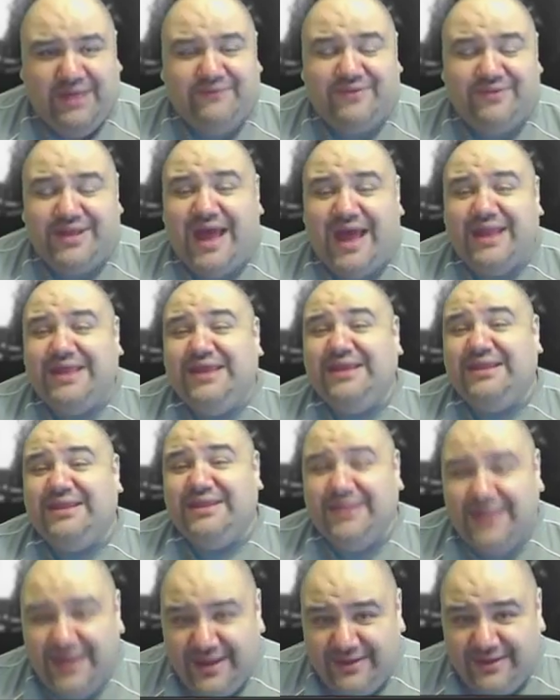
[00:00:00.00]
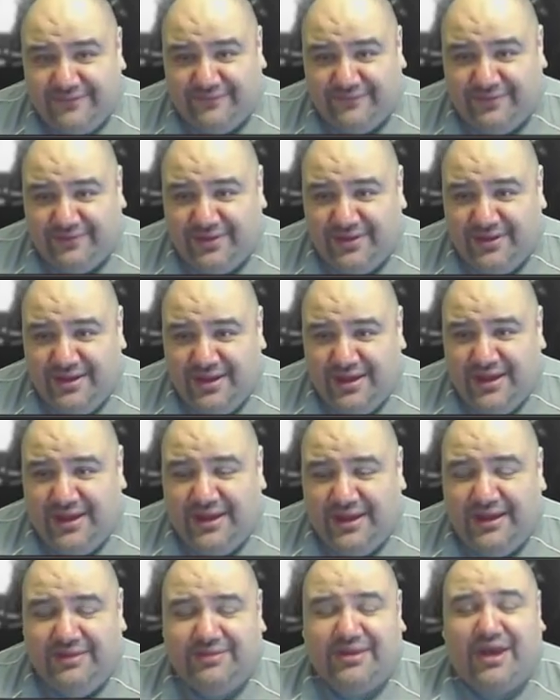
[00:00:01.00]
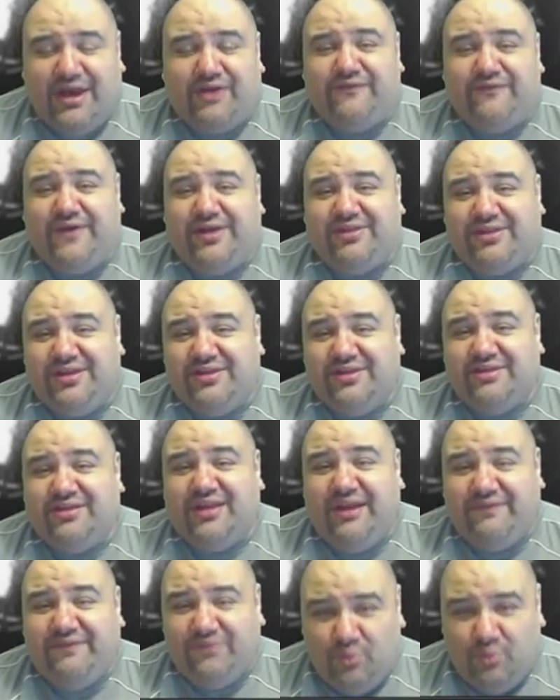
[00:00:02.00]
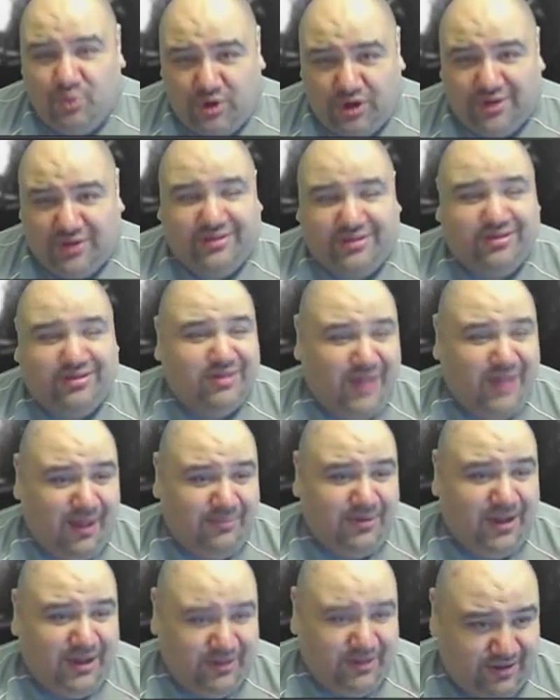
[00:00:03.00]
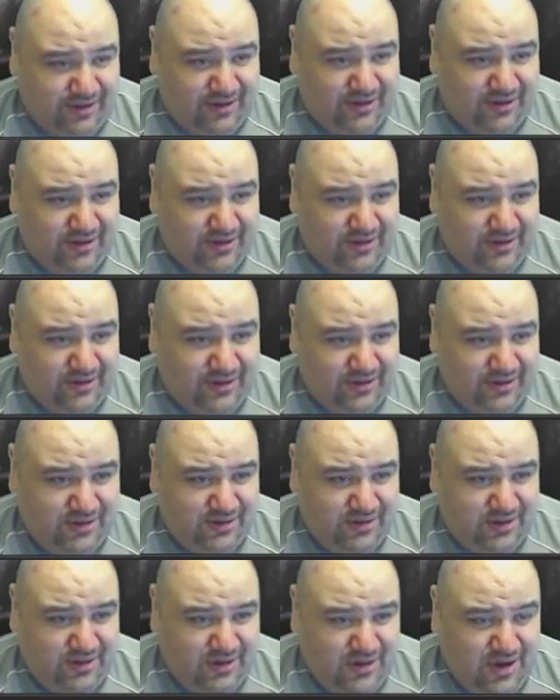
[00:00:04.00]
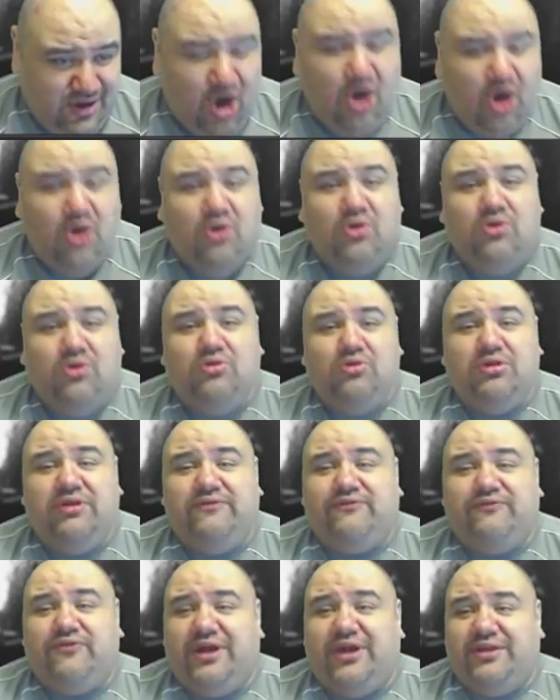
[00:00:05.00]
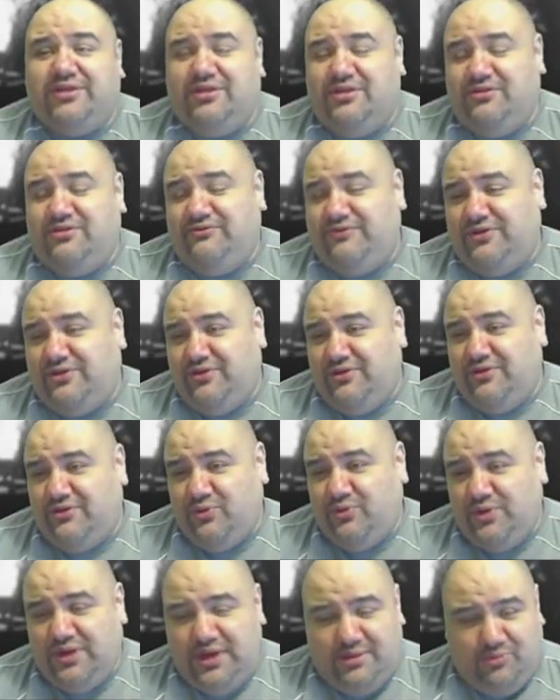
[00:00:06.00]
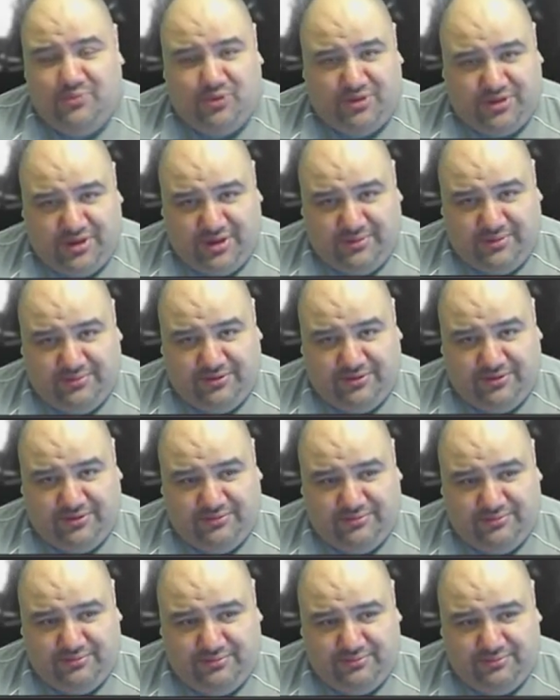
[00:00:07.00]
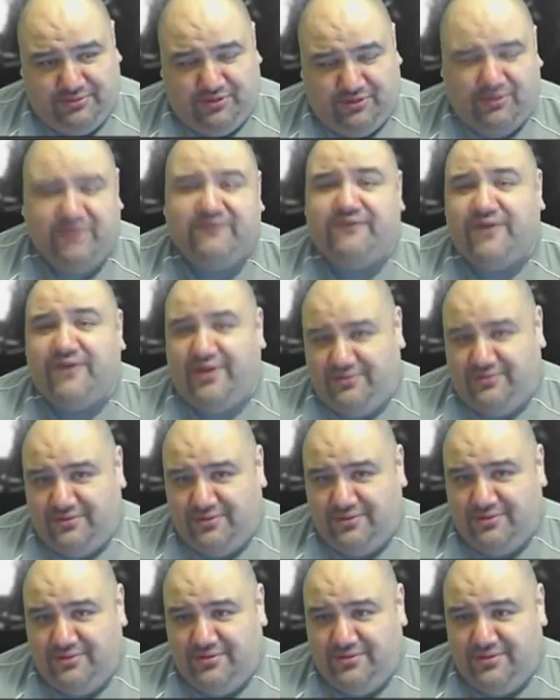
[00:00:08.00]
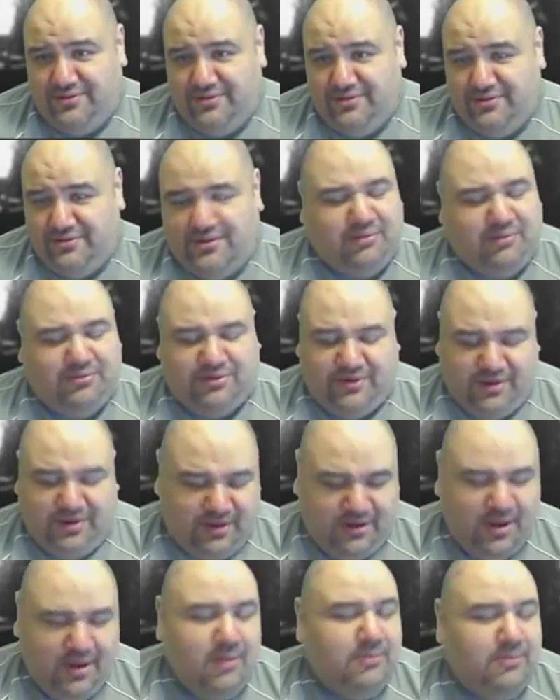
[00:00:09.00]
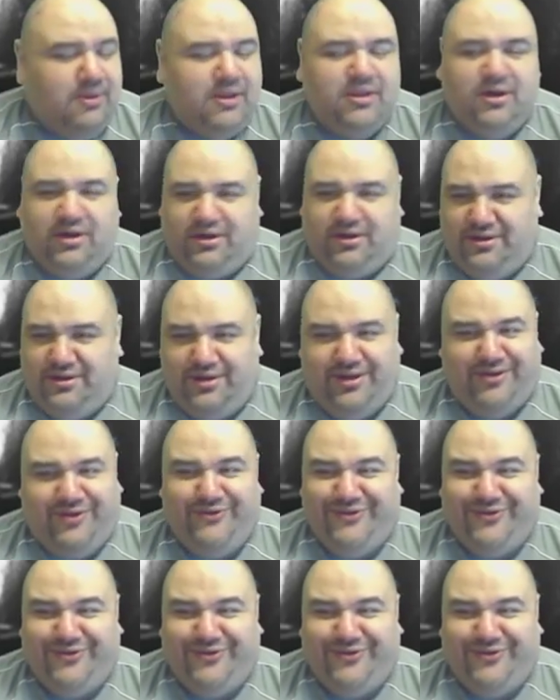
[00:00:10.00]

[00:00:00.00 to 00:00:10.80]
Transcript: but even had he lived, he sacrificed his life's work to stop Godzilla. Only for Godzilla to return 28 more times. So he failed. No, I'm just kidding. But look,